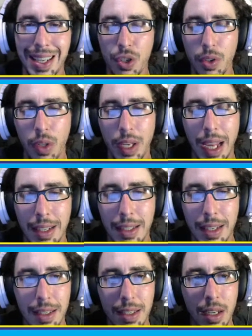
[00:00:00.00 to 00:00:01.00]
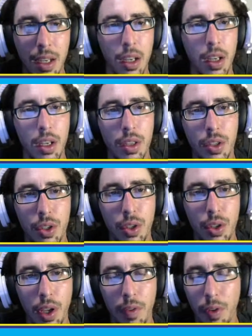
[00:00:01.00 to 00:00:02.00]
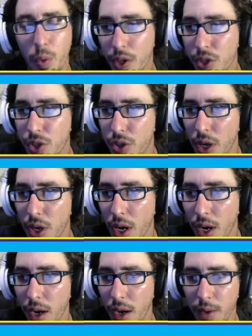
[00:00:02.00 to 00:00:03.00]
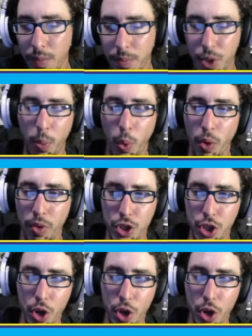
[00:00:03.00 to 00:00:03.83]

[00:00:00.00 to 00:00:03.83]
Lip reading: access. If you want to support the show through